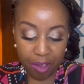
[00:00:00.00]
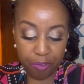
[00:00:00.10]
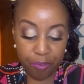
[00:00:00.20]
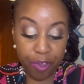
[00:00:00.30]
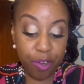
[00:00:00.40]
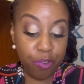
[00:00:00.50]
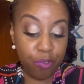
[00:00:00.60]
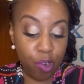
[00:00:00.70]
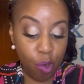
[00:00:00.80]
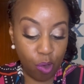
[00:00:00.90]
fear of
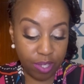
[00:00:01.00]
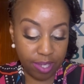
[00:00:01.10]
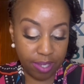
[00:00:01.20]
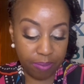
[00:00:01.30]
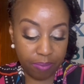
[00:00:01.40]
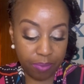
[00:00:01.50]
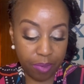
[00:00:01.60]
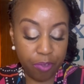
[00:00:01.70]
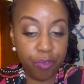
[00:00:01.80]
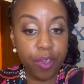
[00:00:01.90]
loss,
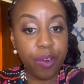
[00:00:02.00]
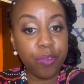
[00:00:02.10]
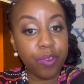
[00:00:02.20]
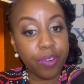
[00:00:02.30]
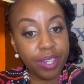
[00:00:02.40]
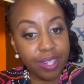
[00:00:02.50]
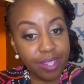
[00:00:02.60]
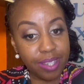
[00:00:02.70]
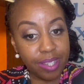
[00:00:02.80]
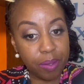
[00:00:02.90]
fear of
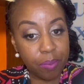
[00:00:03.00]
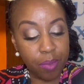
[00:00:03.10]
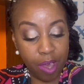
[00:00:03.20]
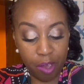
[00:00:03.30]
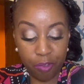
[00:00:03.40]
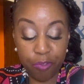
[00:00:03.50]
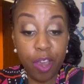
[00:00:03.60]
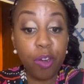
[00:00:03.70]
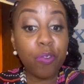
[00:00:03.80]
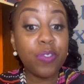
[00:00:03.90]
criticism,
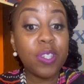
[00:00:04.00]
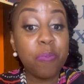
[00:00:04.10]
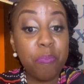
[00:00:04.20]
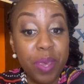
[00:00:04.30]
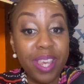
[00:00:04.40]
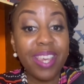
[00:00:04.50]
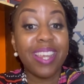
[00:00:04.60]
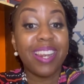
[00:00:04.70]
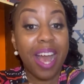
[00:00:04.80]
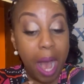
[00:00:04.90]
fear of
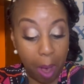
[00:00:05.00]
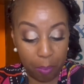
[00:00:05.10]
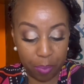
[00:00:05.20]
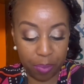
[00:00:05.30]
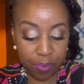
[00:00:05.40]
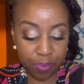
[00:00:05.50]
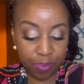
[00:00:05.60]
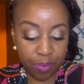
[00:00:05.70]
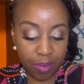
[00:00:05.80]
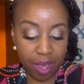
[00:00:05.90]
speaking up,
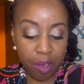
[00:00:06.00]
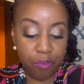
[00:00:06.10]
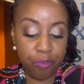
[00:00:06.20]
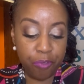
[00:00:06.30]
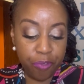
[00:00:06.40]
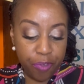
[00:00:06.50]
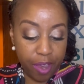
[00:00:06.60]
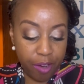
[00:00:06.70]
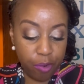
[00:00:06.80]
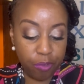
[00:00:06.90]

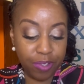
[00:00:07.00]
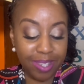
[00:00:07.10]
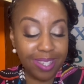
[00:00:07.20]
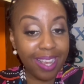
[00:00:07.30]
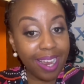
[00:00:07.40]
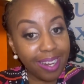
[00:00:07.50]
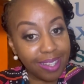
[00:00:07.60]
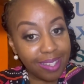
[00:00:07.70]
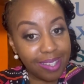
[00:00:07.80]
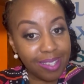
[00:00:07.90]
fear of
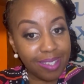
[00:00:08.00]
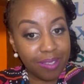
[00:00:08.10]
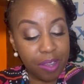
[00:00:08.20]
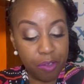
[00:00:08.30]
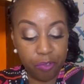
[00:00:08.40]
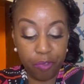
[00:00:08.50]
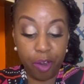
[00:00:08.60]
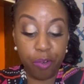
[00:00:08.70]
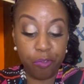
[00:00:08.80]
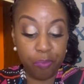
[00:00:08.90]
silence,
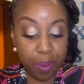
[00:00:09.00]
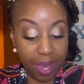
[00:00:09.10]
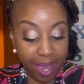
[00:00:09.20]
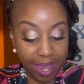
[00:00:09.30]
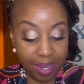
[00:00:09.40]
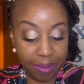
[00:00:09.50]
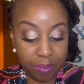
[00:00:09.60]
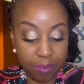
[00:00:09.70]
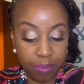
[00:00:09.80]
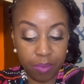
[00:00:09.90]
fear of pain,
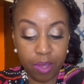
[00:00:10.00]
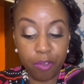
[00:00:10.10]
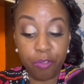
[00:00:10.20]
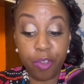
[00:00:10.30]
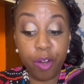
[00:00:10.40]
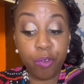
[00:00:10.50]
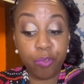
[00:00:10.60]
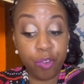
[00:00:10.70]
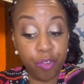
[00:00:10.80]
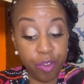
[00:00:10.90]
fear
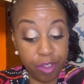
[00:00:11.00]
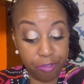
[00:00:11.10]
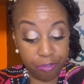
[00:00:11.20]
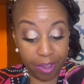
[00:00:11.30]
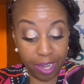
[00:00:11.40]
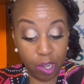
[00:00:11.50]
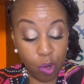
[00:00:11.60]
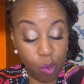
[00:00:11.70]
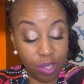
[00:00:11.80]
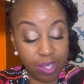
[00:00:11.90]
of grief and
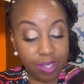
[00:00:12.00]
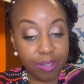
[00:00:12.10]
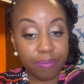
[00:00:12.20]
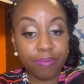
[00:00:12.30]
loss,